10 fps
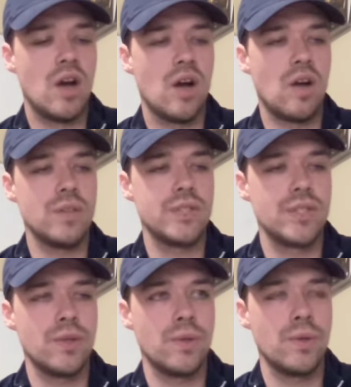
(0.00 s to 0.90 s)

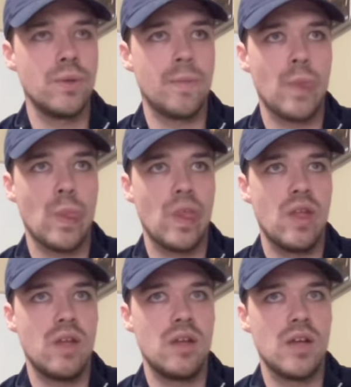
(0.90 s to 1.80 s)
also
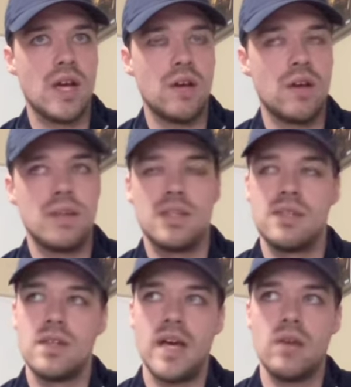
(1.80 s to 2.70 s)
how
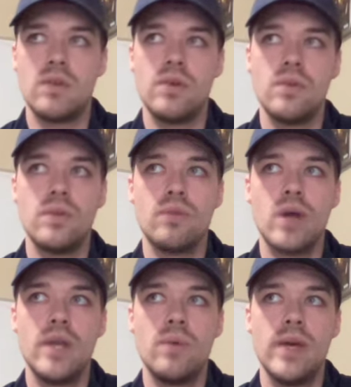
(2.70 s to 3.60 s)
I don't know the
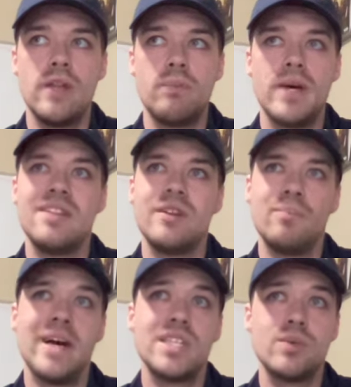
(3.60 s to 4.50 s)
right way to bet the
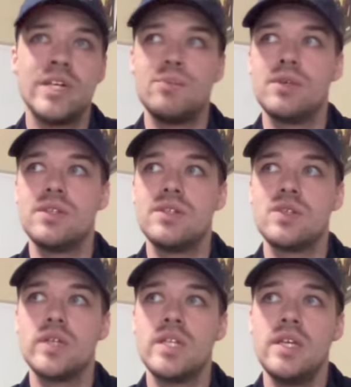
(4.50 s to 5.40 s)
best way to put
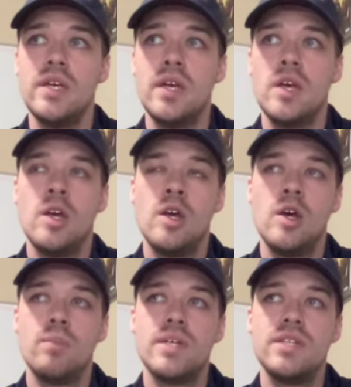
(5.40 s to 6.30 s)
this really,
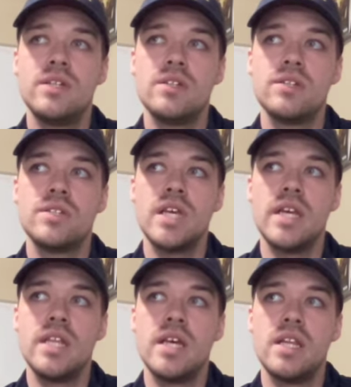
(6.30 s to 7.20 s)
but he's also
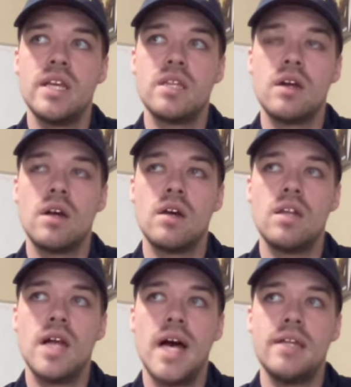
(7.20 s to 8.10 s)
saying that like there are
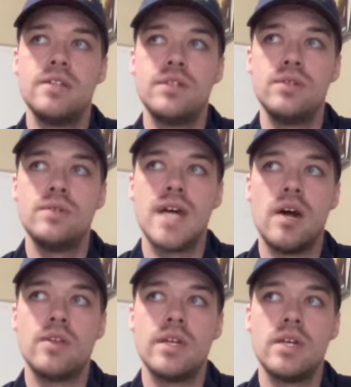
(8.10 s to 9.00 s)
a lot of dudes
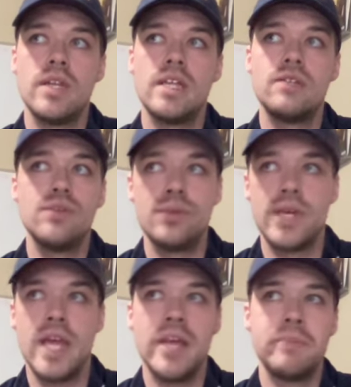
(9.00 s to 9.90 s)
out there that do
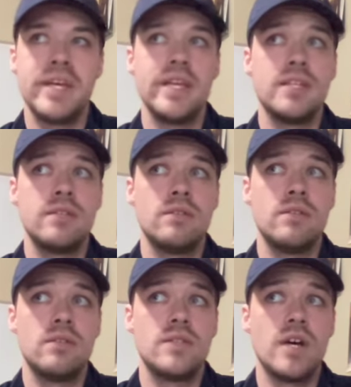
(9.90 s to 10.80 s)
the gangbanging
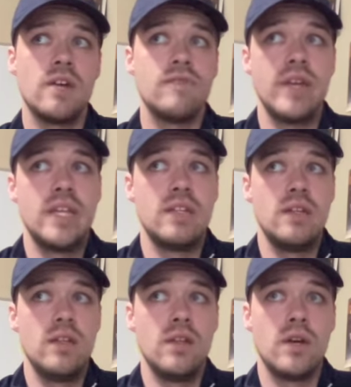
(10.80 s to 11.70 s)
stuff
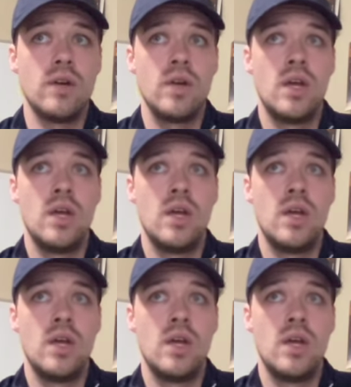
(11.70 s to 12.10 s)
and you know